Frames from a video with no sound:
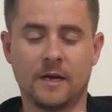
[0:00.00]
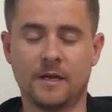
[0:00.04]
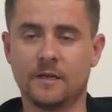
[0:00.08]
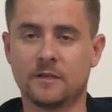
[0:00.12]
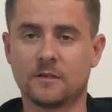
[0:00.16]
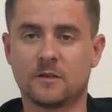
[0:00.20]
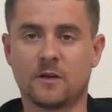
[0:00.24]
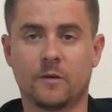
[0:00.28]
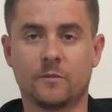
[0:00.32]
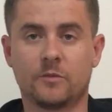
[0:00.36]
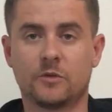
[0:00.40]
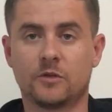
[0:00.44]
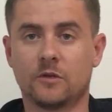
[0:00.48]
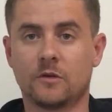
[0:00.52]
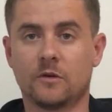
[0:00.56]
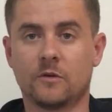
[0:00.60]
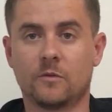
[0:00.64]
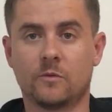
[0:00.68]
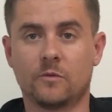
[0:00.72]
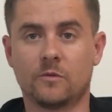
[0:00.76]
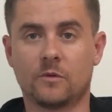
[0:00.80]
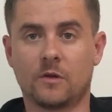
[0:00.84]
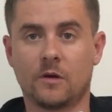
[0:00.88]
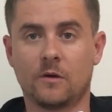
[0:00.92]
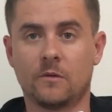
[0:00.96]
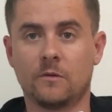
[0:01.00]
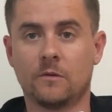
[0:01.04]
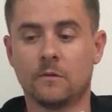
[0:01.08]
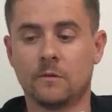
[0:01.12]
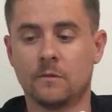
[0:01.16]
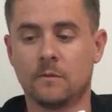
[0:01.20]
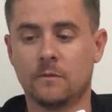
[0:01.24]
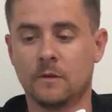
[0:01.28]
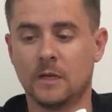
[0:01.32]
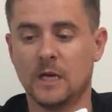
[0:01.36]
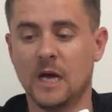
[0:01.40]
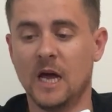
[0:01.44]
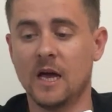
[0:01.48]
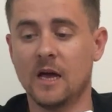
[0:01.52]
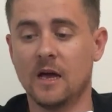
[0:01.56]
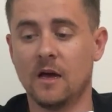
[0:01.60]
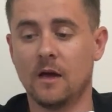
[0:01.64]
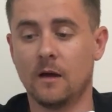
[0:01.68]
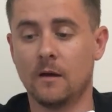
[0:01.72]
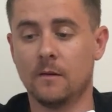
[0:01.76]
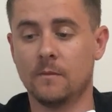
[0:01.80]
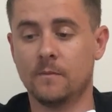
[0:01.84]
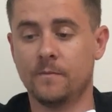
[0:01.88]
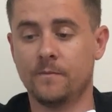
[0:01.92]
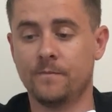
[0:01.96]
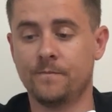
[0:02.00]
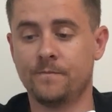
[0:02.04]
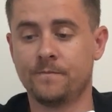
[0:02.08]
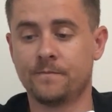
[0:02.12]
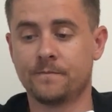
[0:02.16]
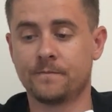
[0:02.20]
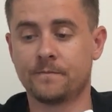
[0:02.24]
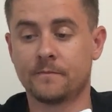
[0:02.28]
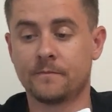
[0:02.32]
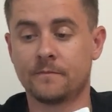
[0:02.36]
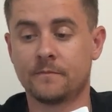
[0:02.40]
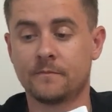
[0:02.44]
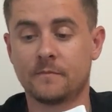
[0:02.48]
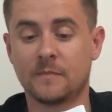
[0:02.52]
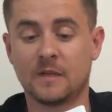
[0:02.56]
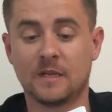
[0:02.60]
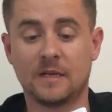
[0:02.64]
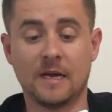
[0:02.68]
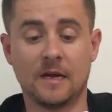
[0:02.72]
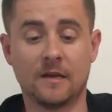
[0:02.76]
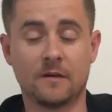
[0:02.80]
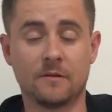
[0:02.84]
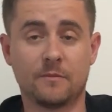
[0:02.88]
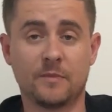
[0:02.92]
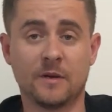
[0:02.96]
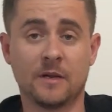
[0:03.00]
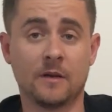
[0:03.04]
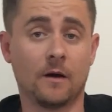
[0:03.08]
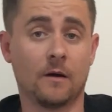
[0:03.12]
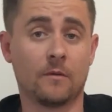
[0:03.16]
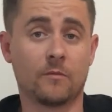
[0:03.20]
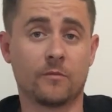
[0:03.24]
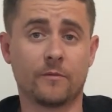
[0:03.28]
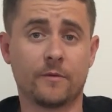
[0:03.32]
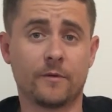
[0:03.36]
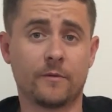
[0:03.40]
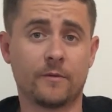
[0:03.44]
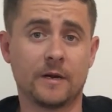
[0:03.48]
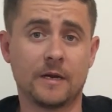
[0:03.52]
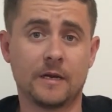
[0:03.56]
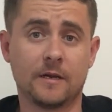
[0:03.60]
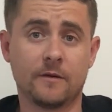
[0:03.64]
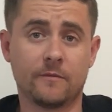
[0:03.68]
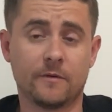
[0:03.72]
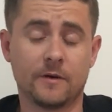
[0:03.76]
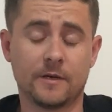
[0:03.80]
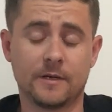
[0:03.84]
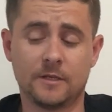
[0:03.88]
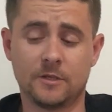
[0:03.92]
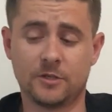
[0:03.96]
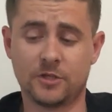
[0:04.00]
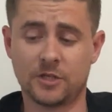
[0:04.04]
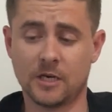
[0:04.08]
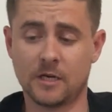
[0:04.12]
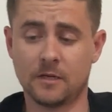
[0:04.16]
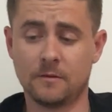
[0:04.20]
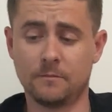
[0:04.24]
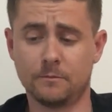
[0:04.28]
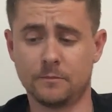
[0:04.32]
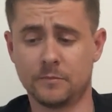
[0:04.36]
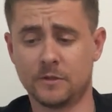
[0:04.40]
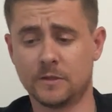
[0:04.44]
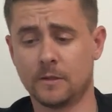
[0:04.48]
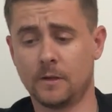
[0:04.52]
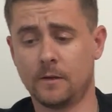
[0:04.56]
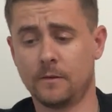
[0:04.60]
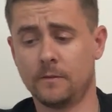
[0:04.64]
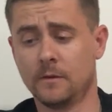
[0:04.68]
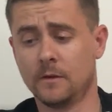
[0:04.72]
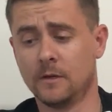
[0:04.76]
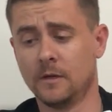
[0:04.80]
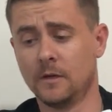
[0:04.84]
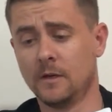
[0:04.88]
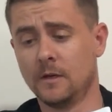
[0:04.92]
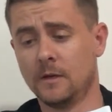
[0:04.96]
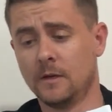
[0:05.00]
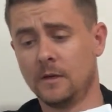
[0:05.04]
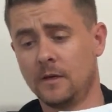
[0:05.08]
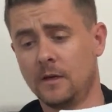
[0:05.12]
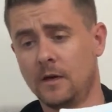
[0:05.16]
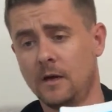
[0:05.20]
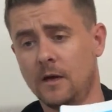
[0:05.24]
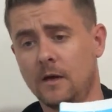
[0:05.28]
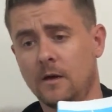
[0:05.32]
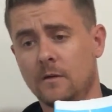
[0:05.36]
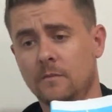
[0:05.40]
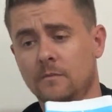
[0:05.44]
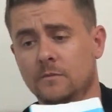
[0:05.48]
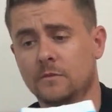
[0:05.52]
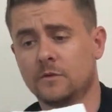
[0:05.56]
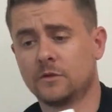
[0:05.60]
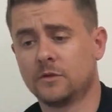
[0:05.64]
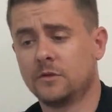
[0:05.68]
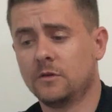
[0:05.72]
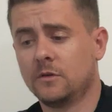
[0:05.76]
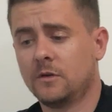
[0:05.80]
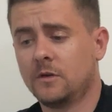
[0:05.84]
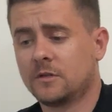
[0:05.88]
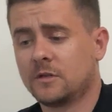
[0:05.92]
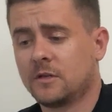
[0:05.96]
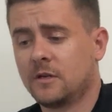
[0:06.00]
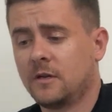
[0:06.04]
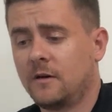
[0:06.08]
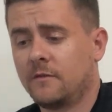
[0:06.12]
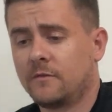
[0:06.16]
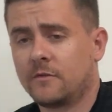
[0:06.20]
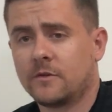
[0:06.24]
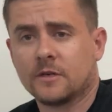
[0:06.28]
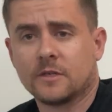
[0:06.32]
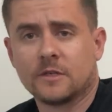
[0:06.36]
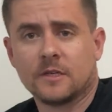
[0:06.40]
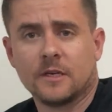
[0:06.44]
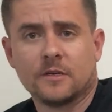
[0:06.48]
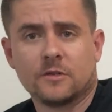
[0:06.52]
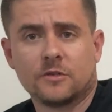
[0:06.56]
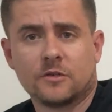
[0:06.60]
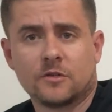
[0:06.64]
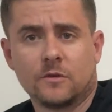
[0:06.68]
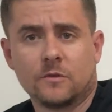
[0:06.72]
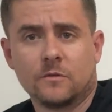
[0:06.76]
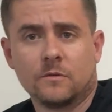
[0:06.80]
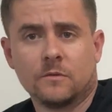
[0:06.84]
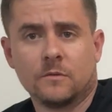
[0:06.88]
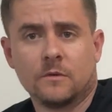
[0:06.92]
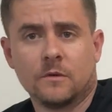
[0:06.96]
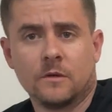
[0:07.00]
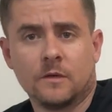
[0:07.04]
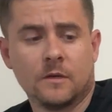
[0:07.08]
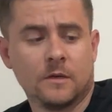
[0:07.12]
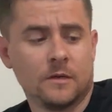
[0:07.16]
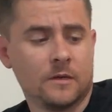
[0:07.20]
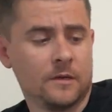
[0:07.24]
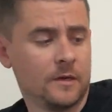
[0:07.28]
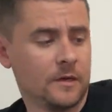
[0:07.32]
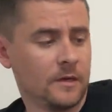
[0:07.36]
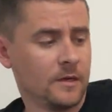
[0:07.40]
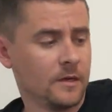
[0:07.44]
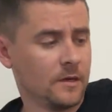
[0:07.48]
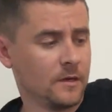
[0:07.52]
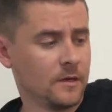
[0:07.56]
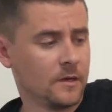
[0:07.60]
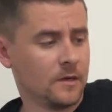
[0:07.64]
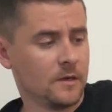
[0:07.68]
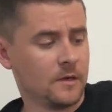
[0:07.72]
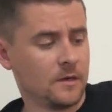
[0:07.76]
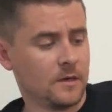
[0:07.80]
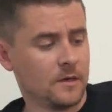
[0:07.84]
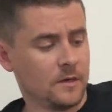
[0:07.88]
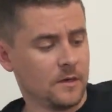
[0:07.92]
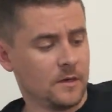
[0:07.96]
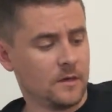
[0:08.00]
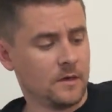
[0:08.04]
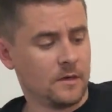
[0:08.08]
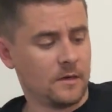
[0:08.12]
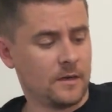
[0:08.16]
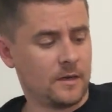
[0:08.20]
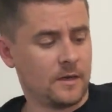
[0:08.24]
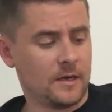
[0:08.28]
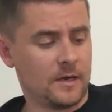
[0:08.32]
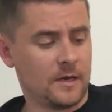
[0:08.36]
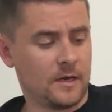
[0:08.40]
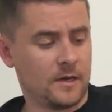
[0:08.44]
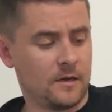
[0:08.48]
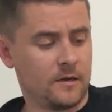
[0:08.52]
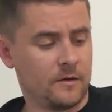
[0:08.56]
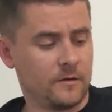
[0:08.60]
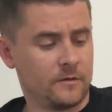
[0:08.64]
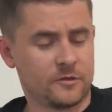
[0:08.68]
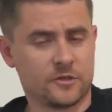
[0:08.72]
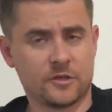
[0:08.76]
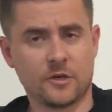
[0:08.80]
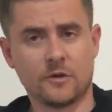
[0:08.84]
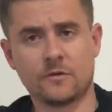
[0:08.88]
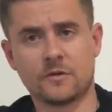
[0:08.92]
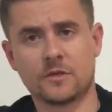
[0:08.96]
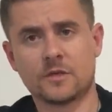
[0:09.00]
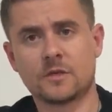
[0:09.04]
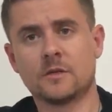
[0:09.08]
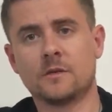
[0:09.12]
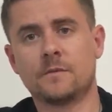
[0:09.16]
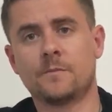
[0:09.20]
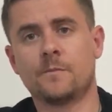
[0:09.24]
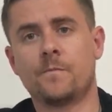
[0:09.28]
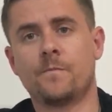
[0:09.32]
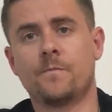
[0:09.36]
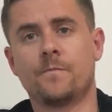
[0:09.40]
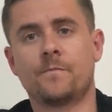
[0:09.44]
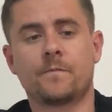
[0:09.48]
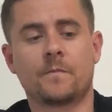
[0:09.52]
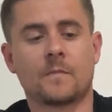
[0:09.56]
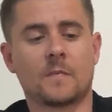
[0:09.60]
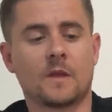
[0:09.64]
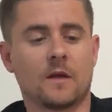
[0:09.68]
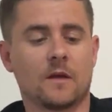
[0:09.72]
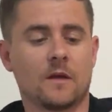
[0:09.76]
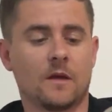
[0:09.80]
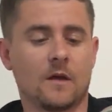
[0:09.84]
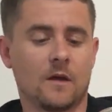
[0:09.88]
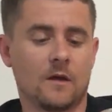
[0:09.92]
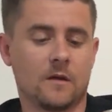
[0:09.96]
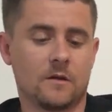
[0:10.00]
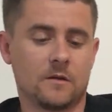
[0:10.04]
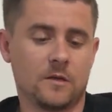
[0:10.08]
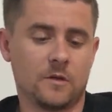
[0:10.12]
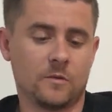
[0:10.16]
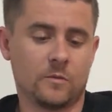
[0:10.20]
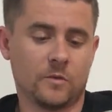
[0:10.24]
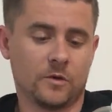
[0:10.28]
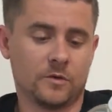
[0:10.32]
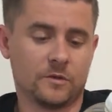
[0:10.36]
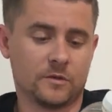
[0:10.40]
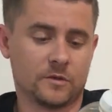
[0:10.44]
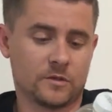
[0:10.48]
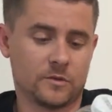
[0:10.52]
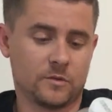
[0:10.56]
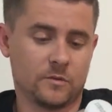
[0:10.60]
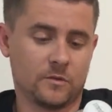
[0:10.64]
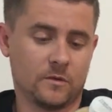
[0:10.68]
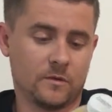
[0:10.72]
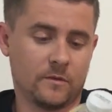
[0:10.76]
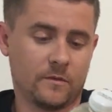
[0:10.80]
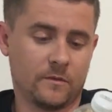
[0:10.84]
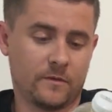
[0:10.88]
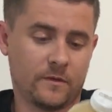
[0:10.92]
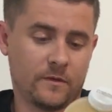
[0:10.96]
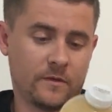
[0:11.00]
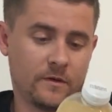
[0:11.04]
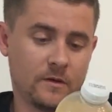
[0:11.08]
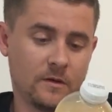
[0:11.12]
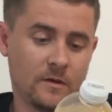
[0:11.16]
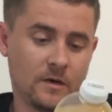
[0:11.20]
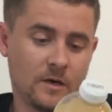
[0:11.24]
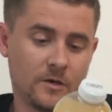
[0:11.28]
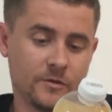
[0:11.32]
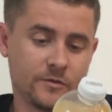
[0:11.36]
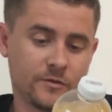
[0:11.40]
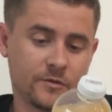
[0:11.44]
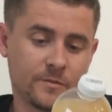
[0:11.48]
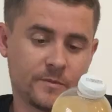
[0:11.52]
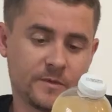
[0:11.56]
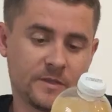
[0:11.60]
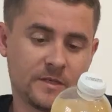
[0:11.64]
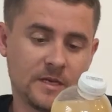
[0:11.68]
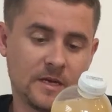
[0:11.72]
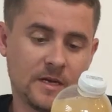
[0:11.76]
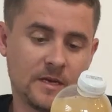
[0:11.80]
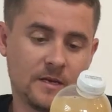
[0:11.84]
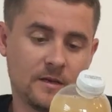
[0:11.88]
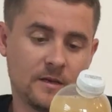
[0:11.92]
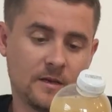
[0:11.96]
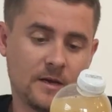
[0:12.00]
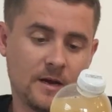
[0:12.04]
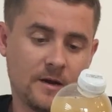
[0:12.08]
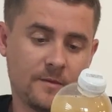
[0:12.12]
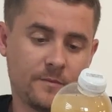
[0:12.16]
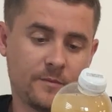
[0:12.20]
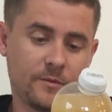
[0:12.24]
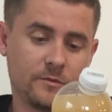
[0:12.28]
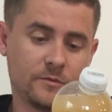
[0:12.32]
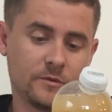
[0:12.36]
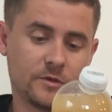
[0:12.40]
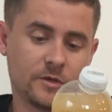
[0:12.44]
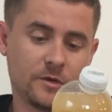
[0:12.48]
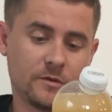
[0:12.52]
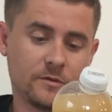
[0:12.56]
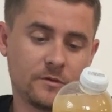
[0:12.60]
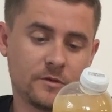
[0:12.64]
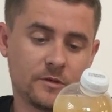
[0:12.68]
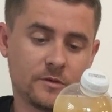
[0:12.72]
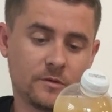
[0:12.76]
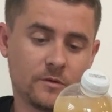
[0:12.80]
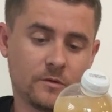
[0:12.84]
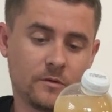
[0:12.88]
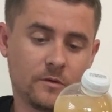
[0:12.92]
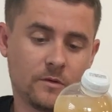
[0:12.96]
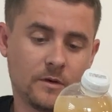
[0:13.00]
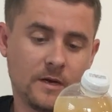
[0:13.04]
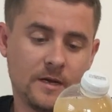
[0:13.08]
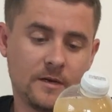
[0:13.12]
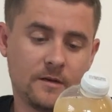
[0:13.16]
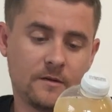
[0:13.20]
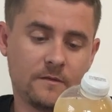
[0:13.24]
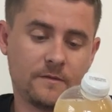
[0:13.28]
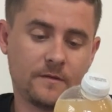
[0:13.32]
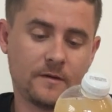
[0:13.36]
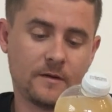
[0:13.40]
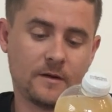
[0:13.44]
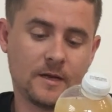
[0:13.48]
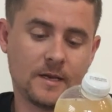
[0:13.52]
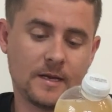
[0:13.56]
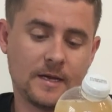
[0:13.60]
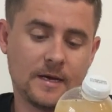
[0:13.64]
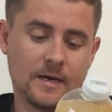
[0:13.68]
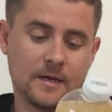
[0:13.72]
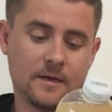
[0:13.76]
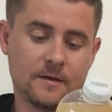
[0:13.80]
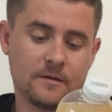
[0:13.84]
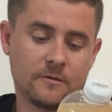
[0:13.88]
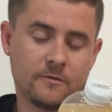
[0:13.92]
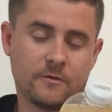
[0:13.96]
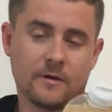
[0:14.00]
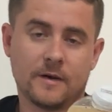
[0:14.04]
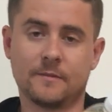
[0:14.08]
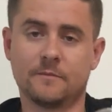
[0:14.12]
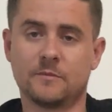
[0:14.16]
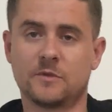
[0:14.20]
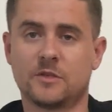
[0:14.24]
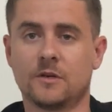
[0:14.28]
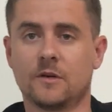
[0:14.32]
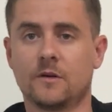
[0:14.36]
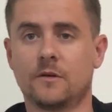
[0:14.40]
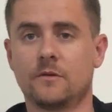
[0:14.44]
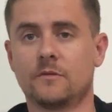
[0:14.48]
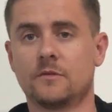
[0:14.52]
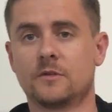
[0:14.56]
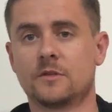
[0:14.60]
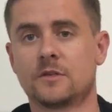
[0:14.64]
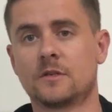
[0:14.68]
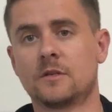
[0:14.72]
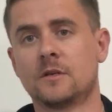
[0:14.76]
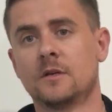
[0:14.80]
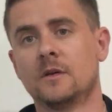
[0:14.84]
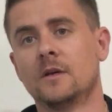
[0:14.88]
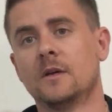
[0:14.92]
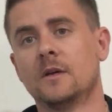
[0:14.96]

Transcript: any type of sugar will do. Again, picked up really cheap, so sugar's another essential. And then juice. You want sort of 100% apple juice or anything like that. Grape juice,